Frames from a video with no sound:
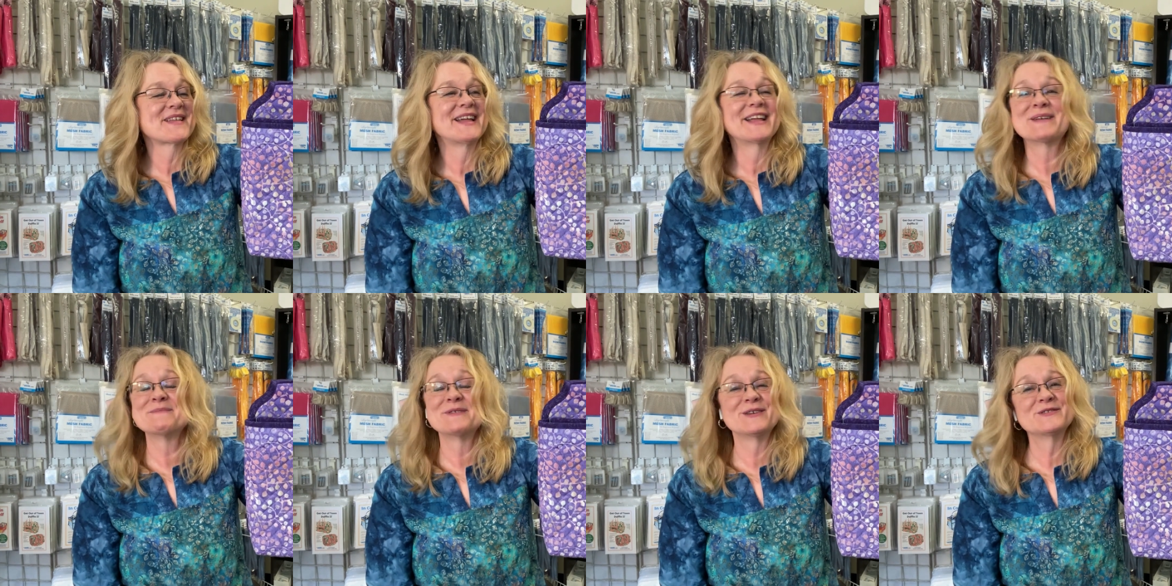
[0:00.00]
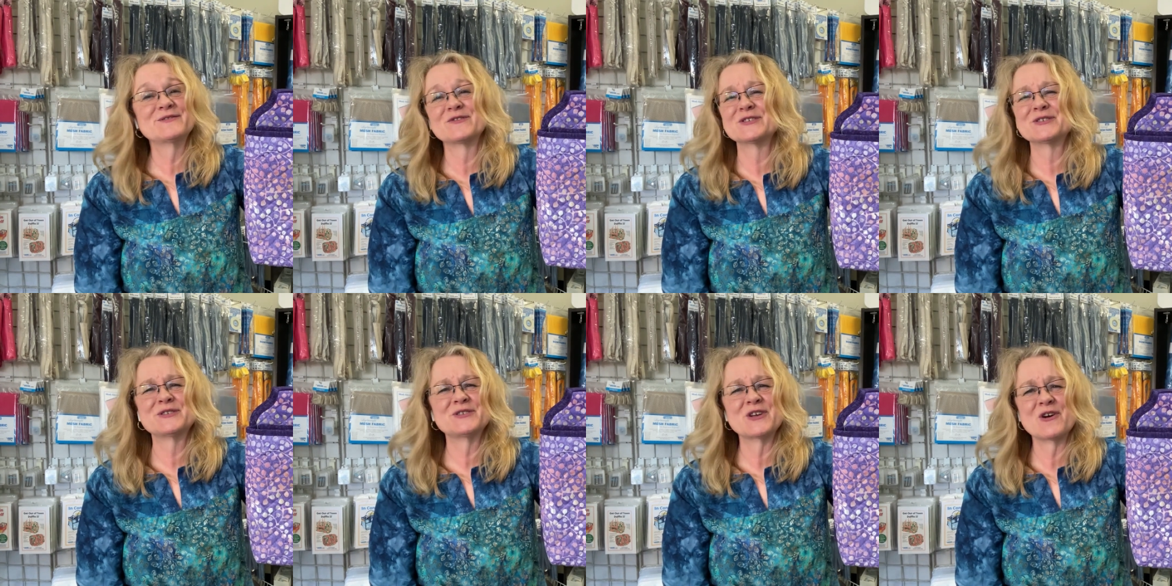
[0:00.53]
Can be used for
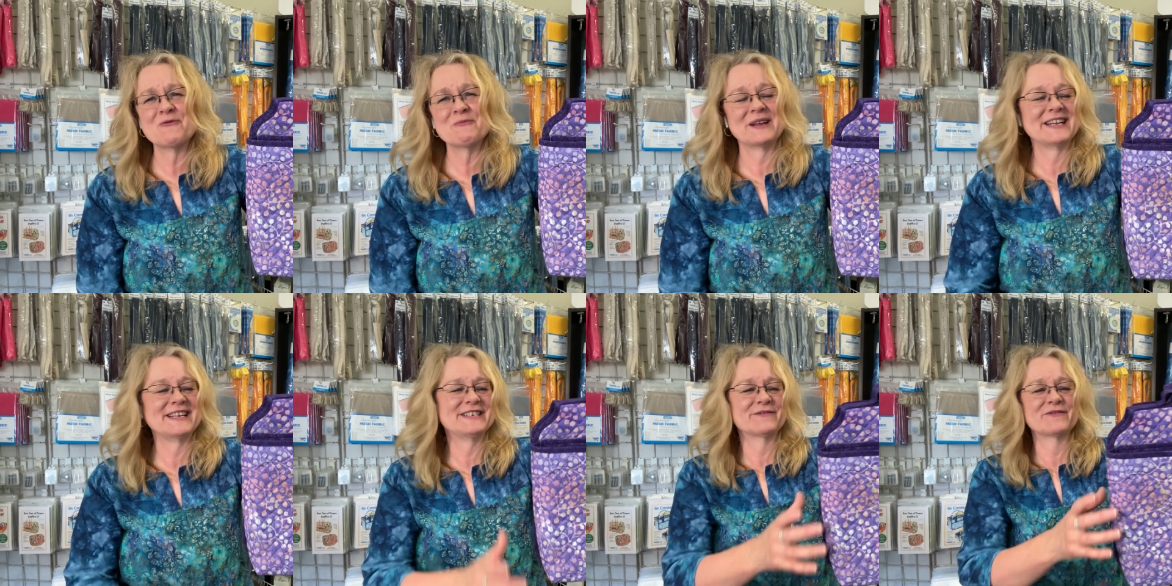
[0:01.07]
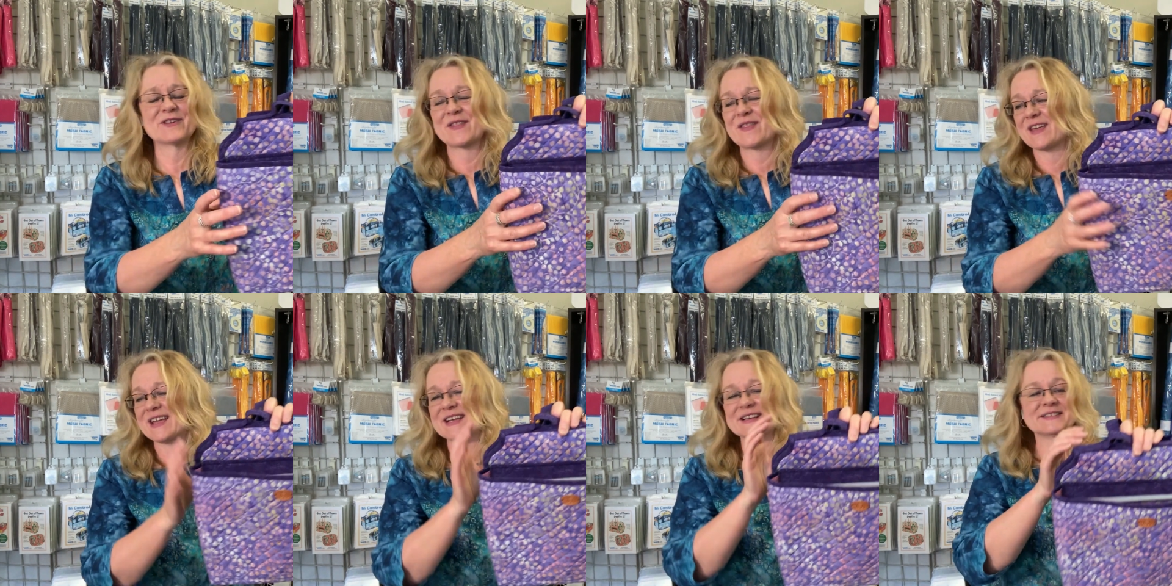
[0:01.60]
so many different
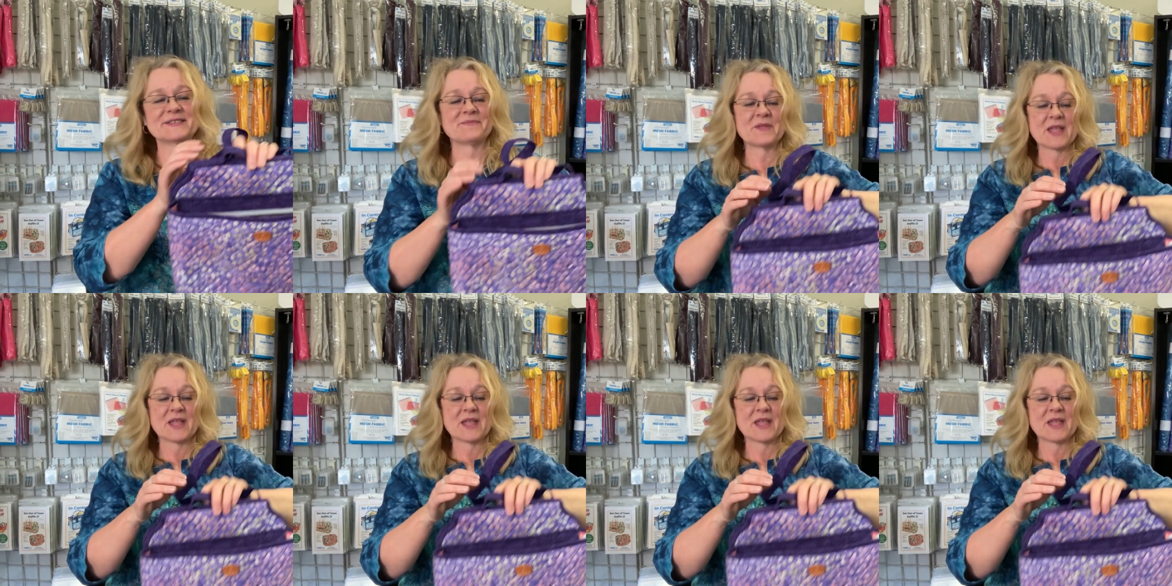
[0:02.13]
things.